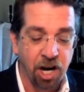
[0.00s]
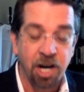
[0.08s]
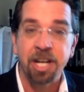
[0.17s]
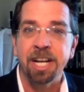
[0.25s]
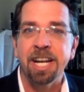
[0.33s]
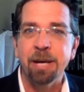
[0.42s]

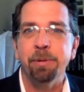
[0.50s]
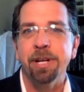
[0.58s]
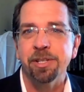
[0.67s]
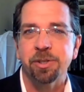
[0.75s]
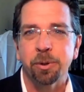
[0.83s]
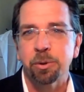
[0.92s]

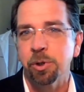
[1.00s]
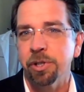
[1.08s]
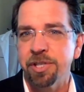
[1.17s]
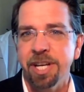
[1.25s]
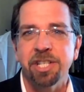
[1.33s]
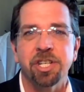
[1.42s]
uninhibited
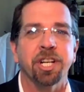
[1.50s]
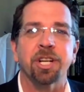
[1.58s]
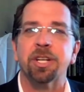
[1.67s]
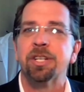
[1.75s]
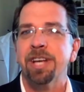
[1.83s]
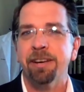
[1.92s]
socialization
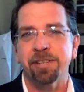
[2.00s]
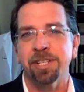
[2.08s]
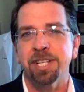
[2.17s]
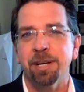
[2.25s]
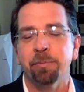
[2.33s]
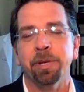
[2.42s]
occurs after
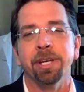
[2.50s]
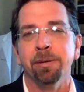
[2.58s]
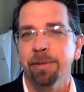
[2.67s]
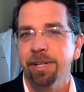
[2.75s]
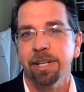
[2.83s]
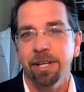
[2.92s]
10
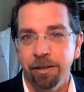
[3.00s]
p.m.